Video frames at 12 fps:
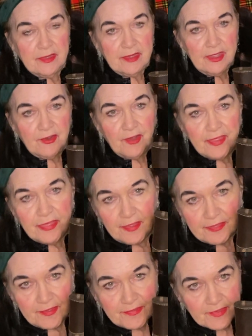you know, I
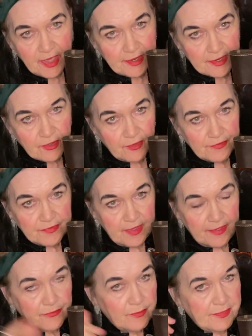thought this kind of goes
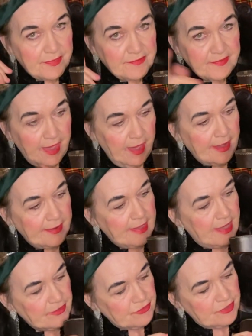nice with this hat,
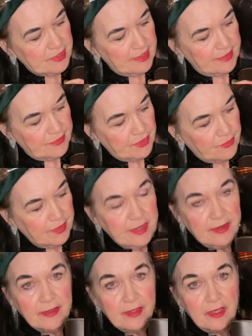actually. The
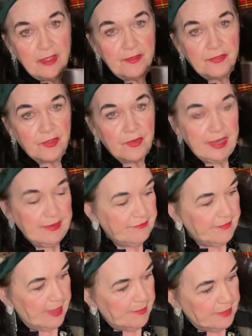green
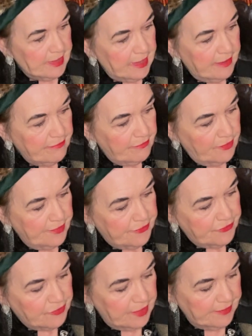family,
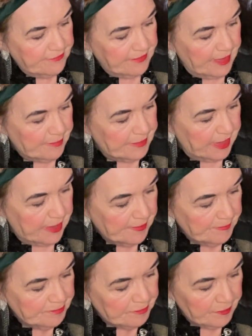forest green family.
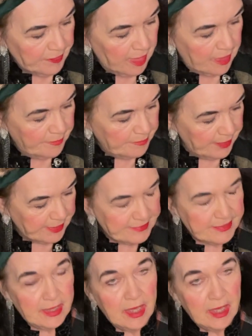But